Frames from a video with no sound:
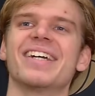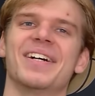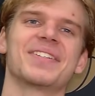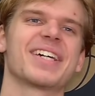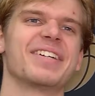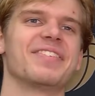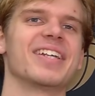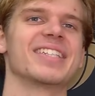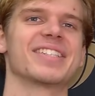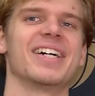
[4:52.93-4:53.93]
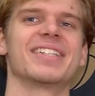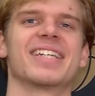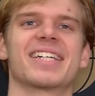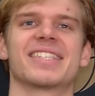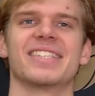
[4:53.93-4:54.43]
That was kind of funny. So I was
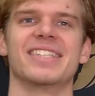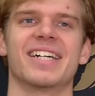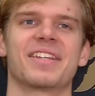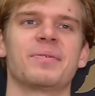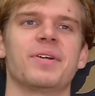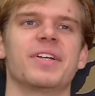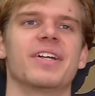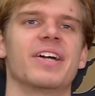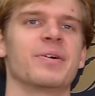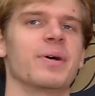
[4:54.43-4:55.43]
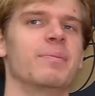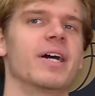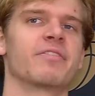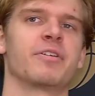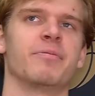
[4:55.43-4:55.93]
actually, I think we were on the way
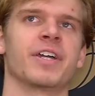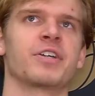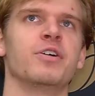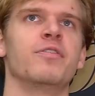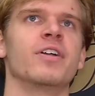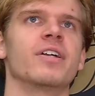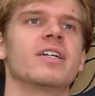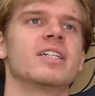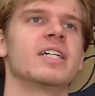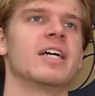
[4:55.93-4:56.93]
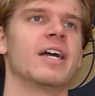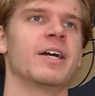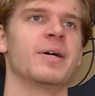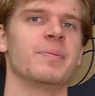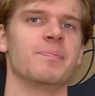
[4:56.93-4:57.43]
back from Vancouver,
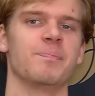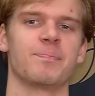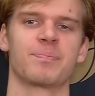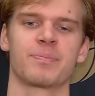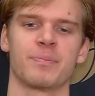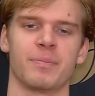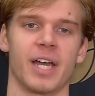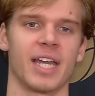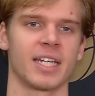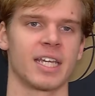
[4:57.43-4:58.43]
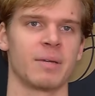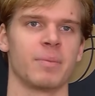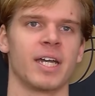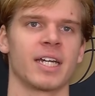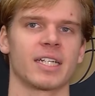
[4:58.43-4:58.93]
but I had
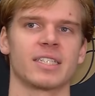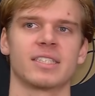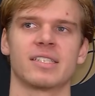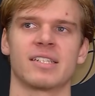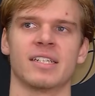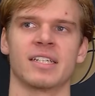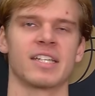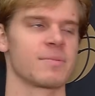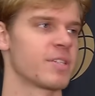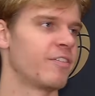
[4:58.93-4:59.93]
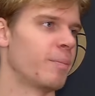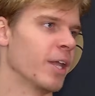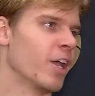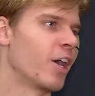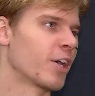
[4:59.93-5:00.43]
came back to get some stuff out of
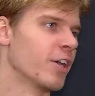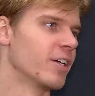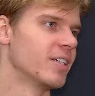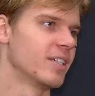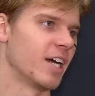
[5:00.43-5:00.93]
my locker.